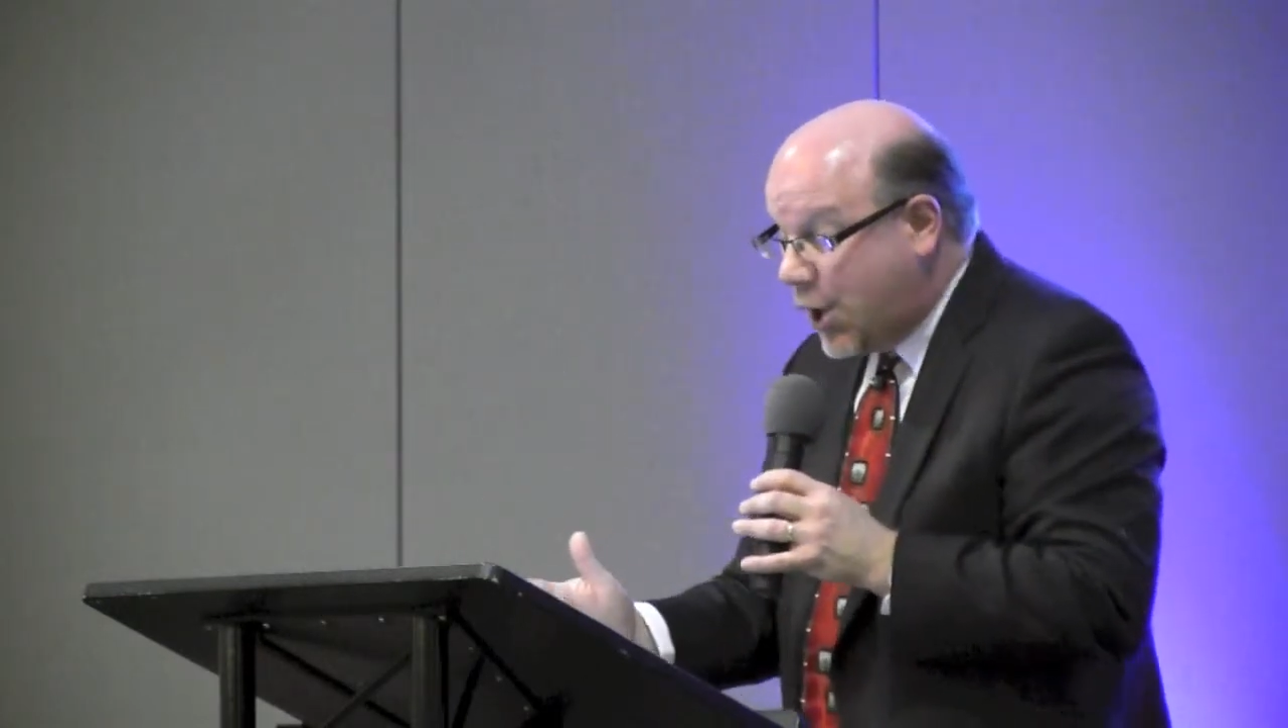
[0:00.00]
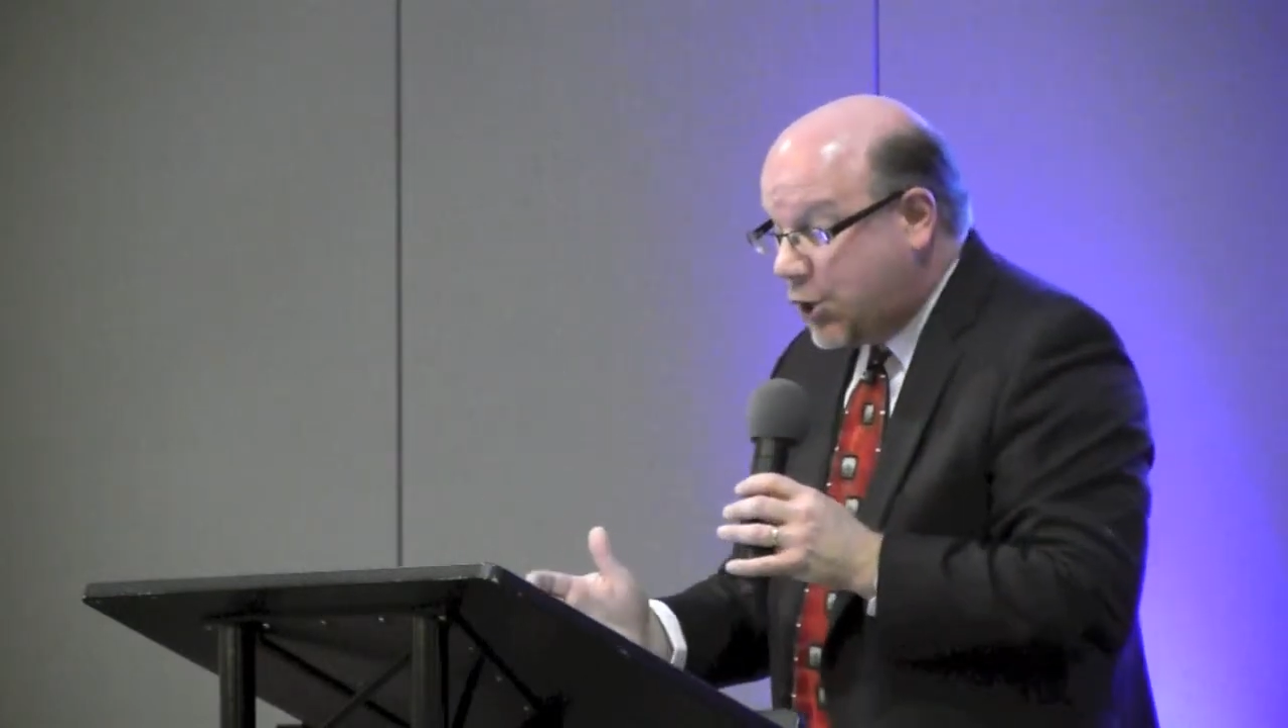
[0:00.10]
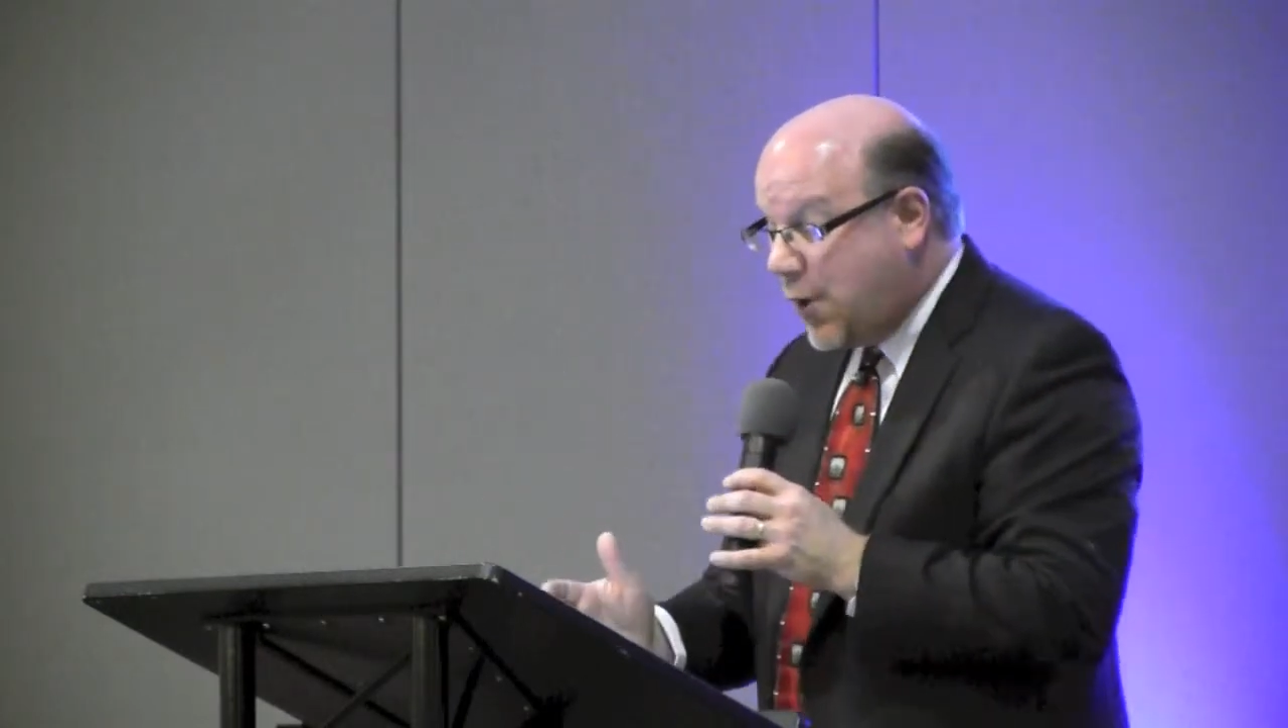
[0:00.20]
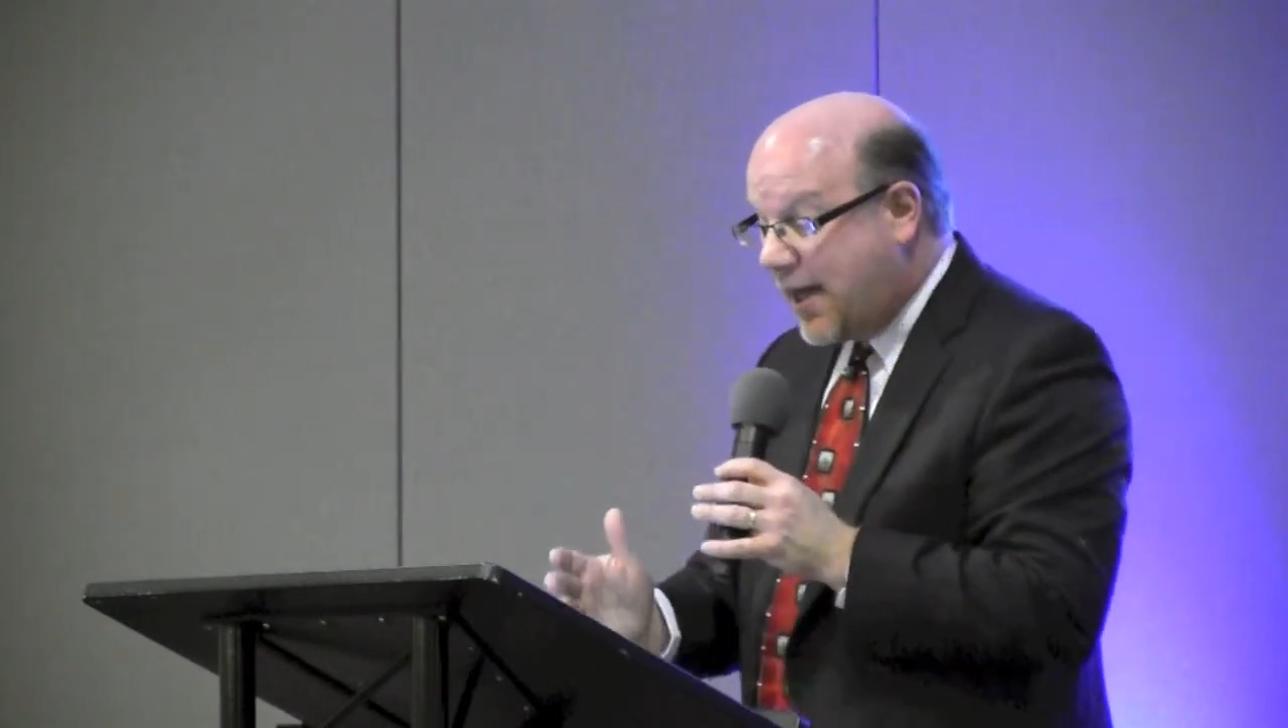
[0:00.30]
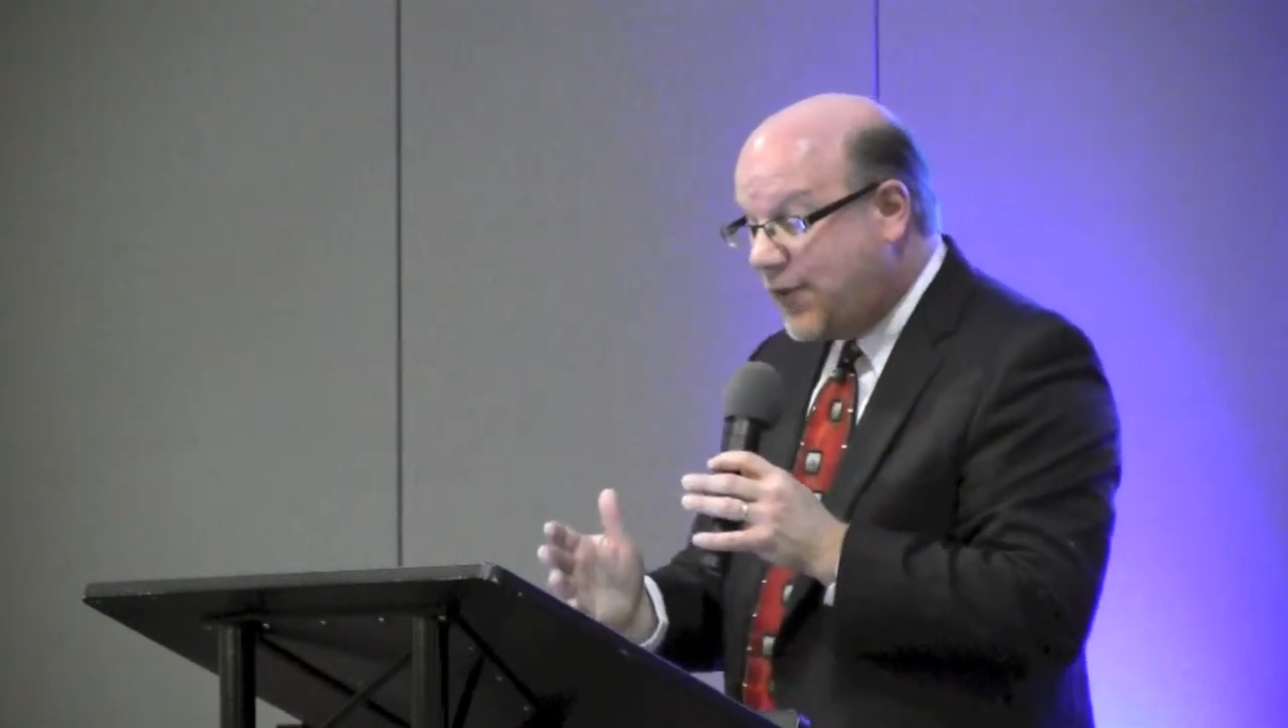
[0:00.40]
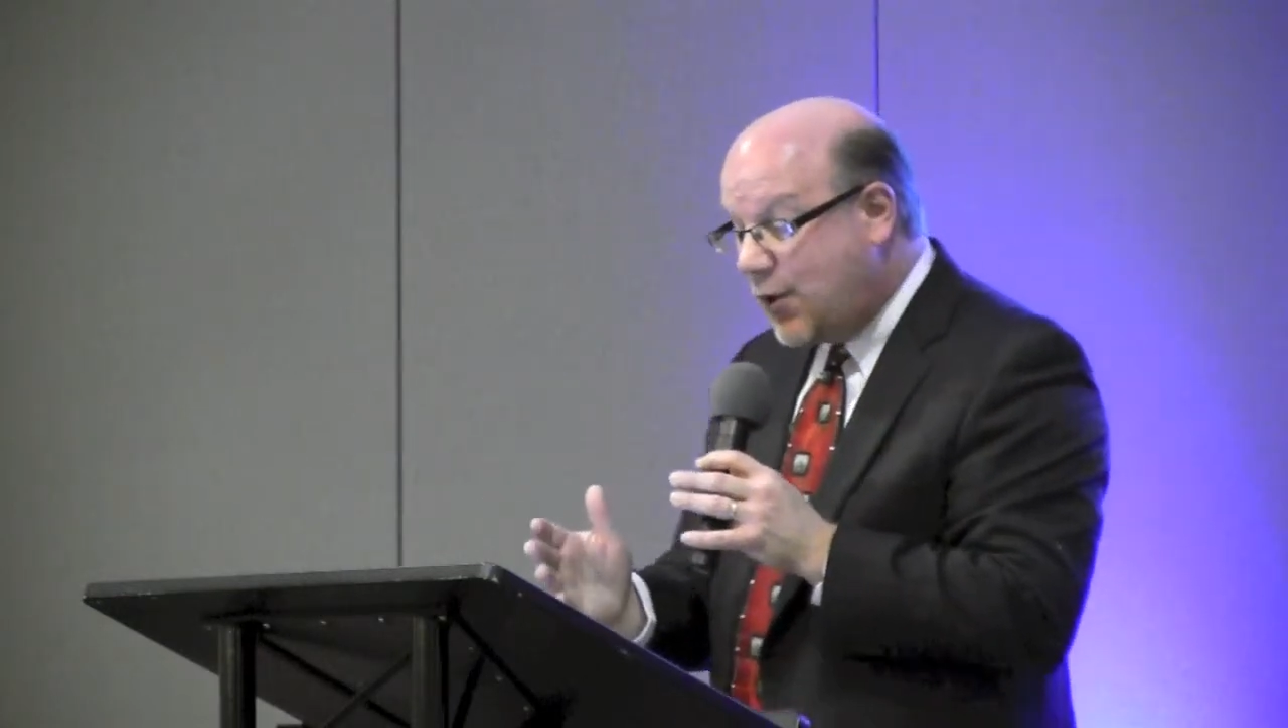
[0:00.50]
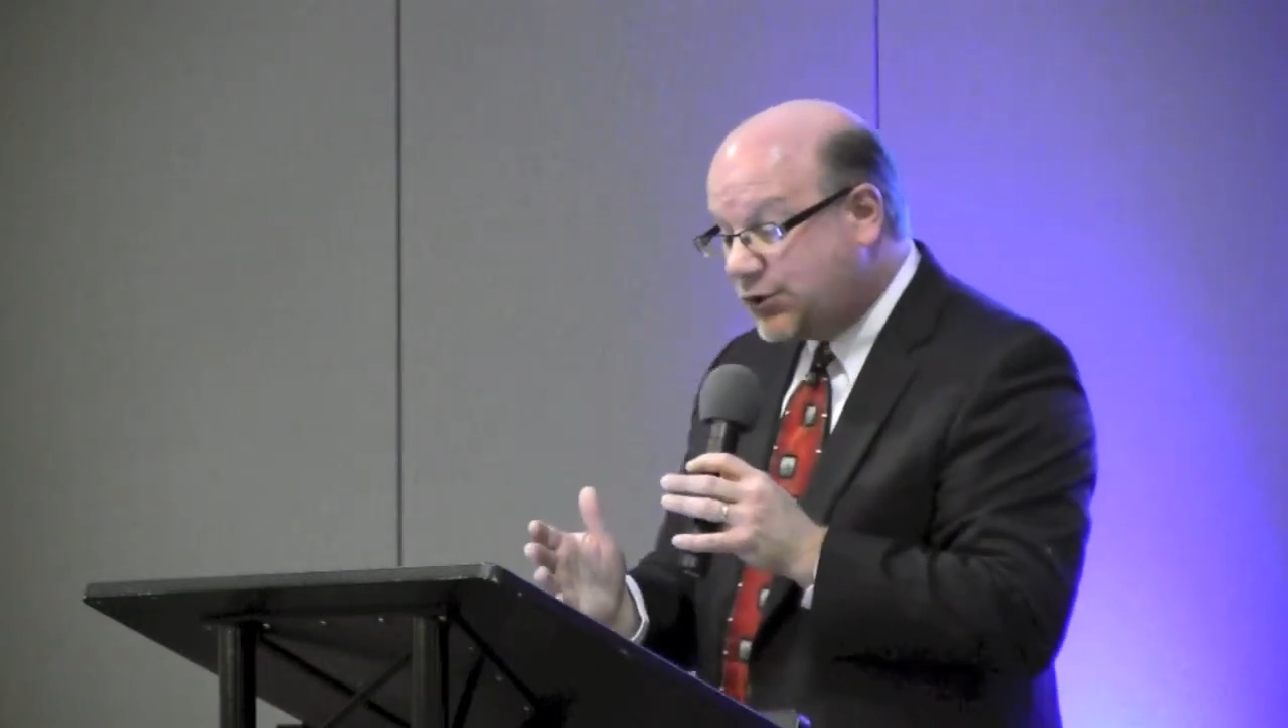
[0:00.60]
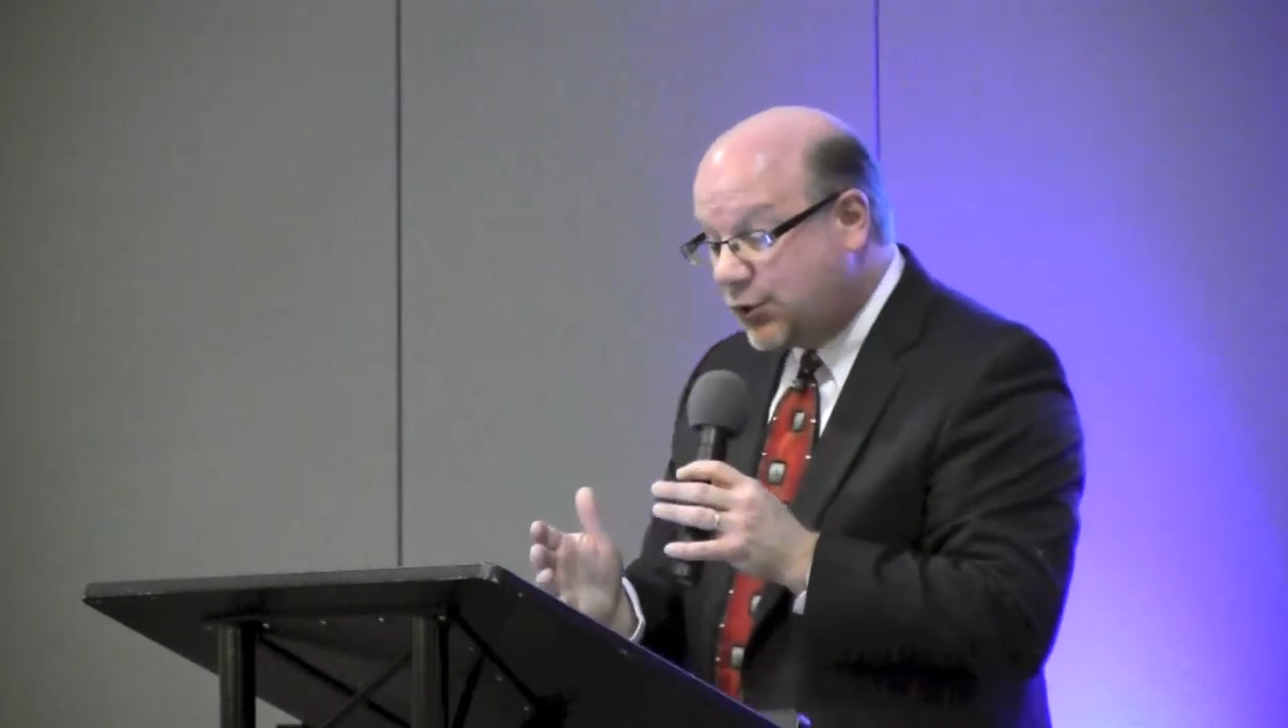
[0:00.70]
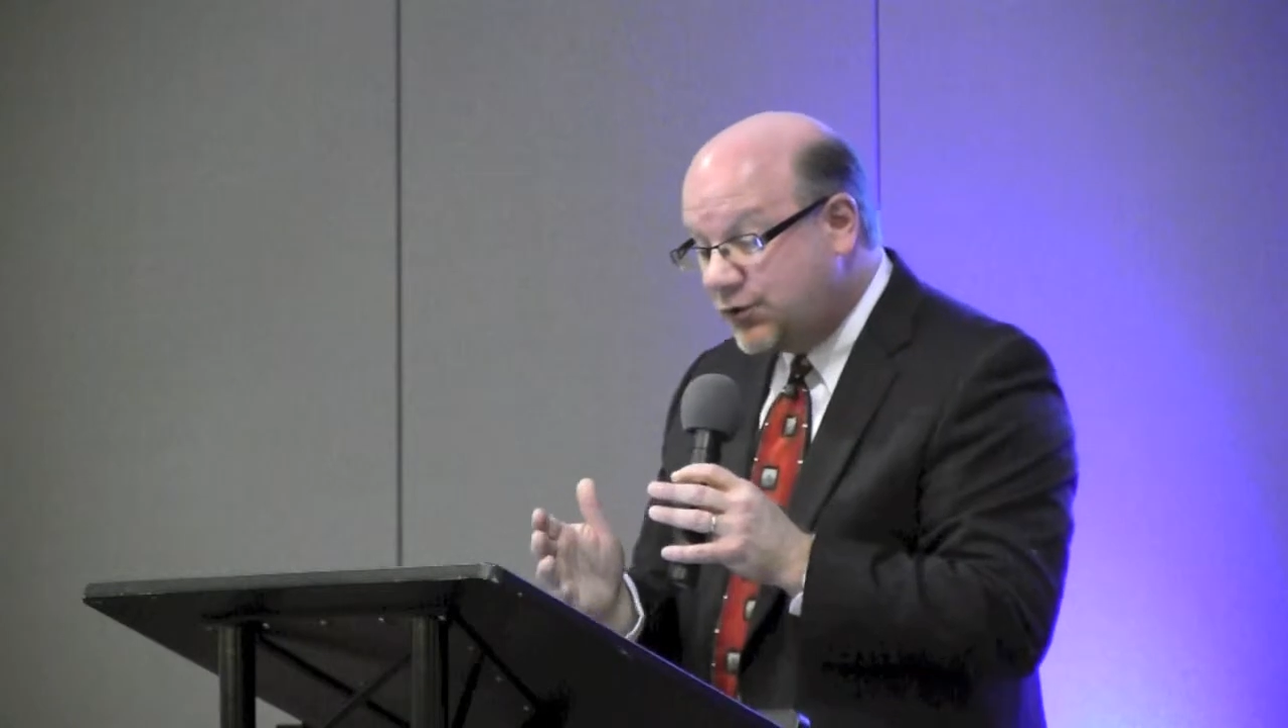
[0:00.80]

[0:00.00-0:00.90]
You had those